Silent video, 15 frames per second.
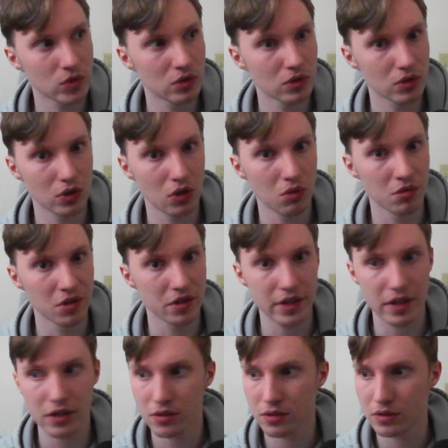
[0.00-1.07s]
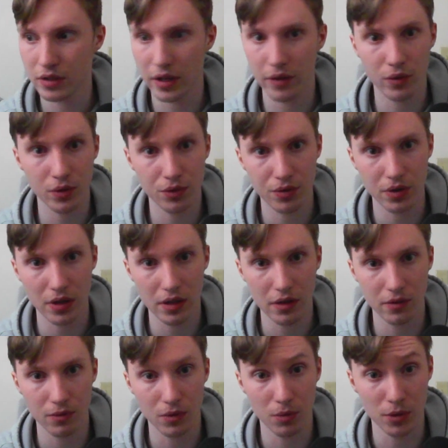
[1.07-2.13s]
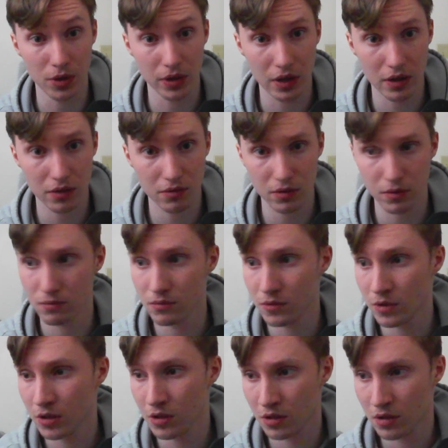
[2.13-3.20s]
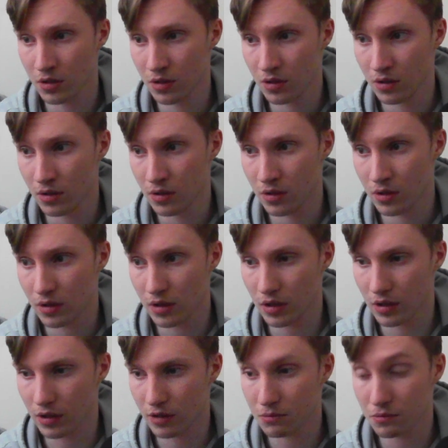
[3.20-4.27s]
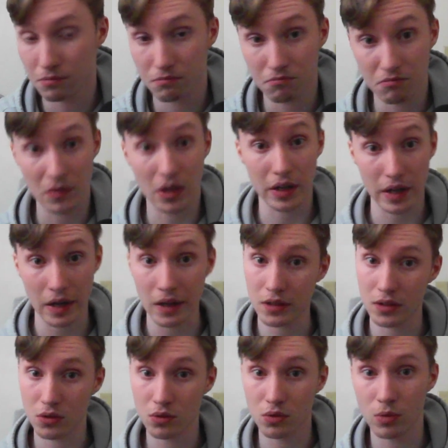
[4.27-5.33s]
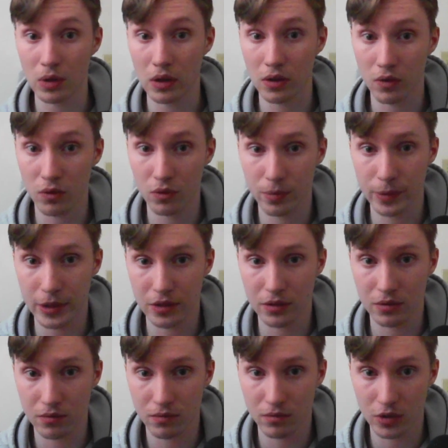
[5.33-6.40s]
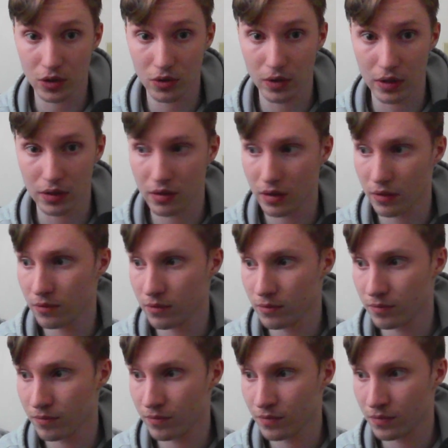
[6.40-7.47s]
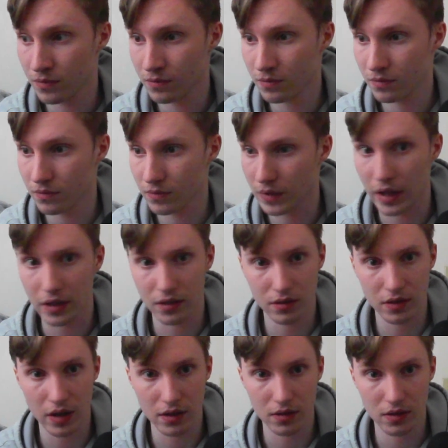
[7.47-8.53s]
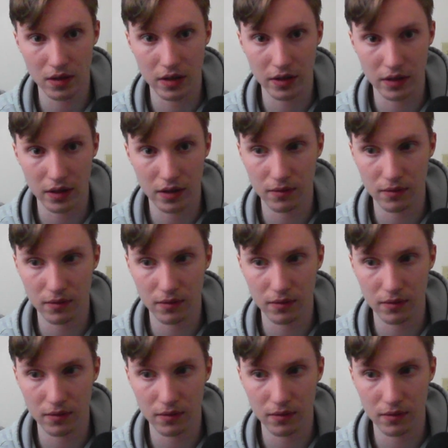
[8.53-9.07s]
globalization, diversity of communication, and access to a wealth of information. That's great stuff. Nice. I like that.